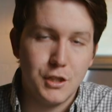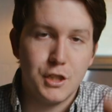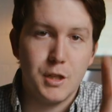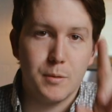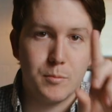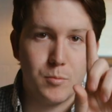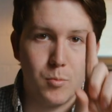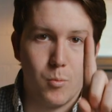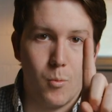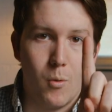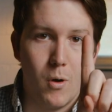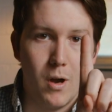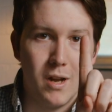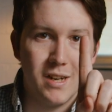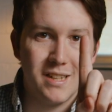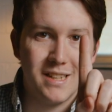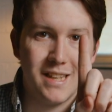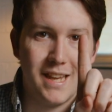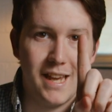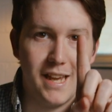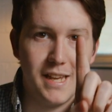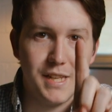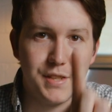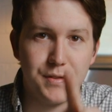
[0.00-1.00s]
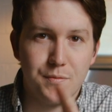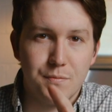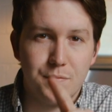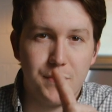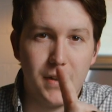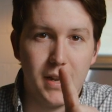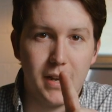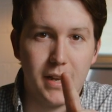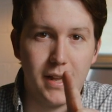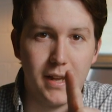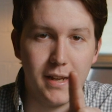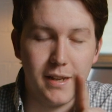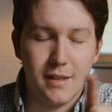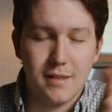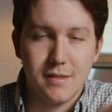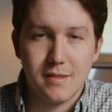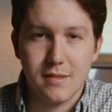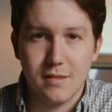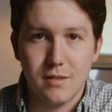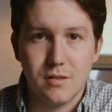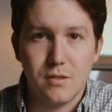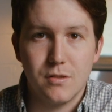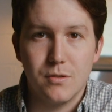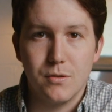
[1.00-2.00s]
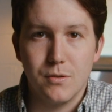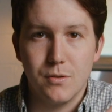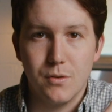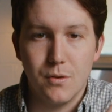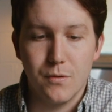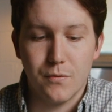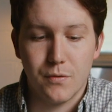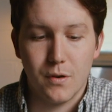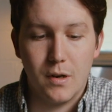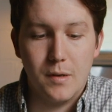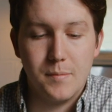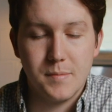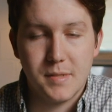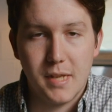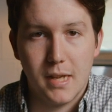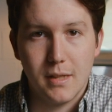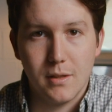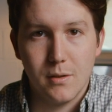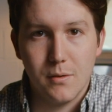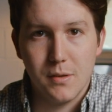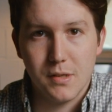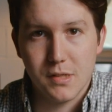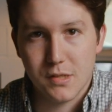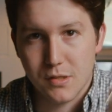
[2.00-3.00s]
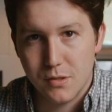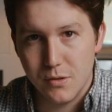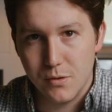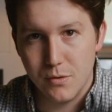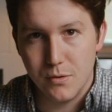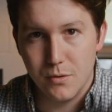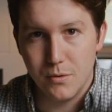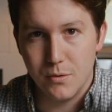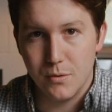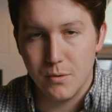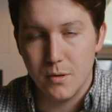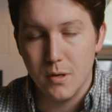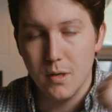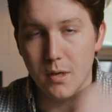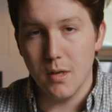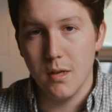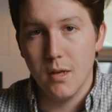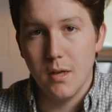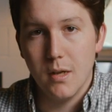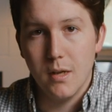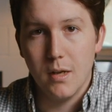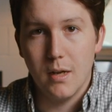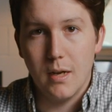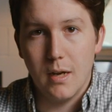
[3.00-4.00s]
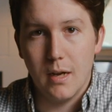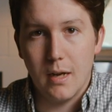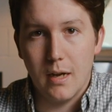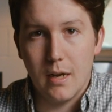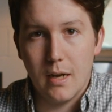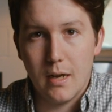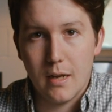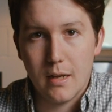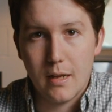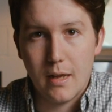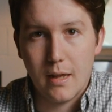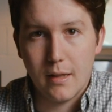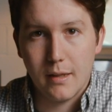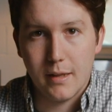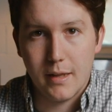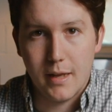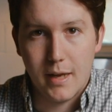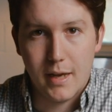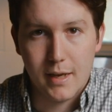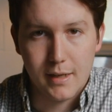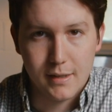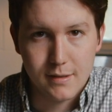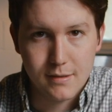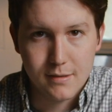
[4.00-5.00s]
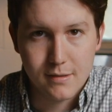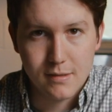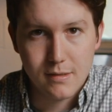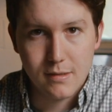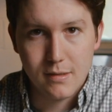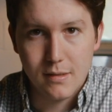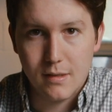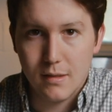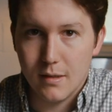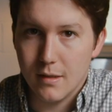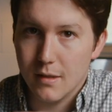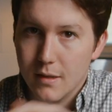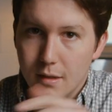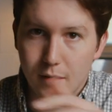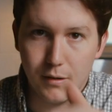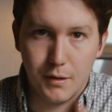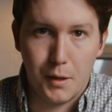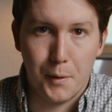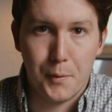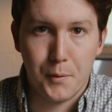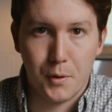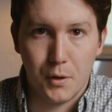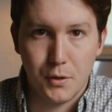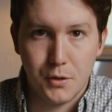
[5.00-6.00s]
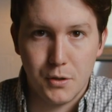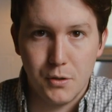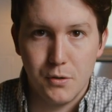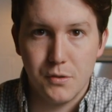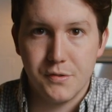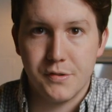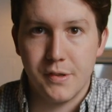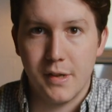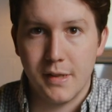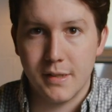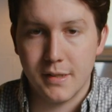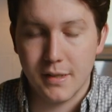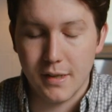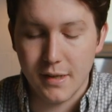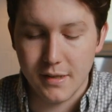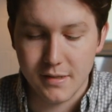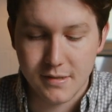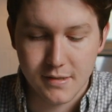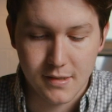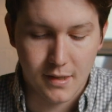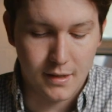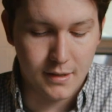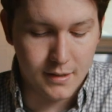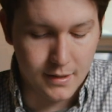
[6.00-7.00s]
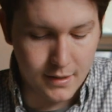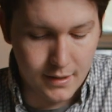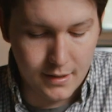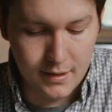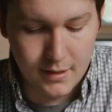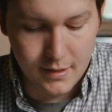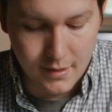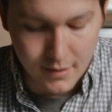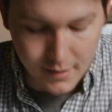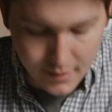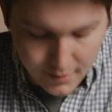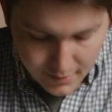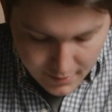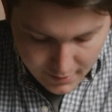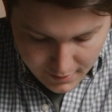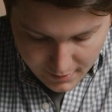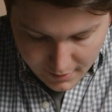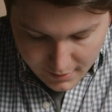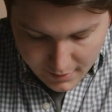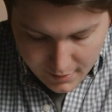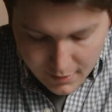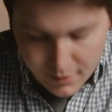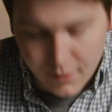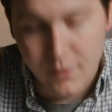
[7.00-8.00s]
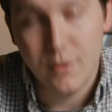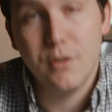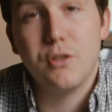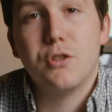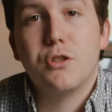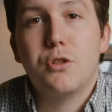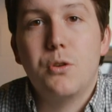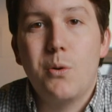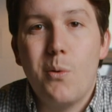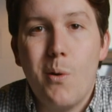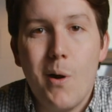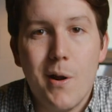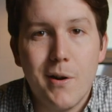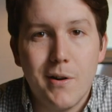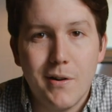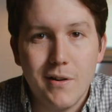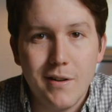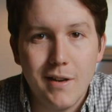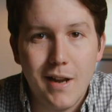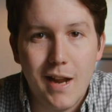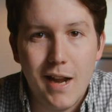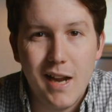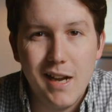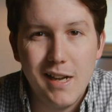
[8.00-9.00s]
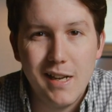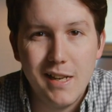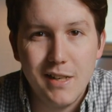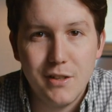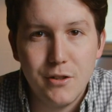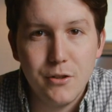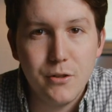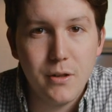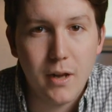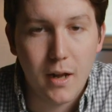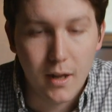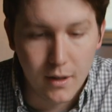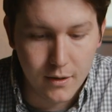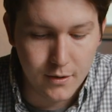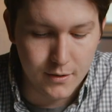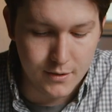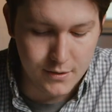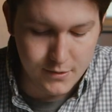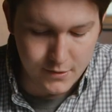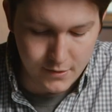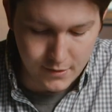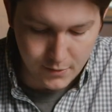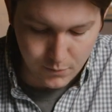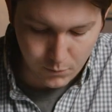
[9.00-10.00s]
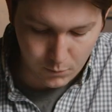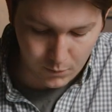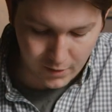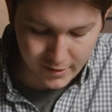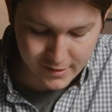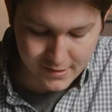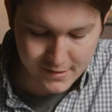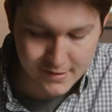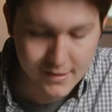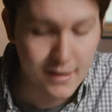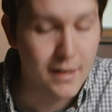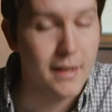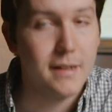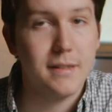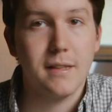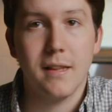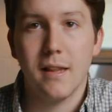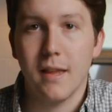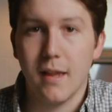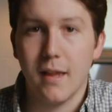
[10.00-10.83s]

Shipped one case from FedEx to from Saint Louis to uh, L A X. We'll get there on Tuesday, today's Sunday. two hundred eighty-two dollars and one cent.